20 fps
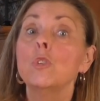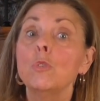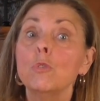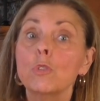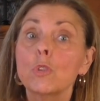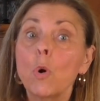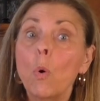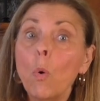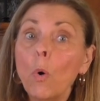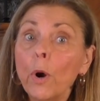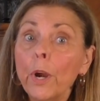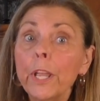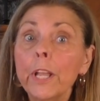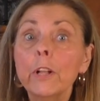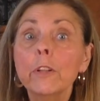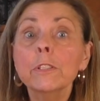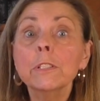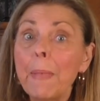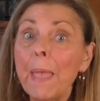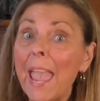
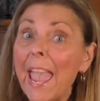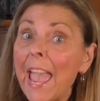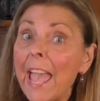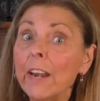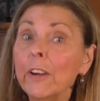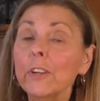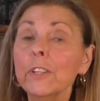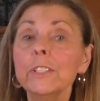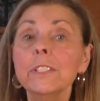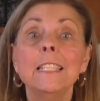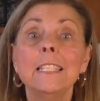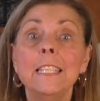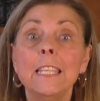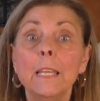tutorials, patterns,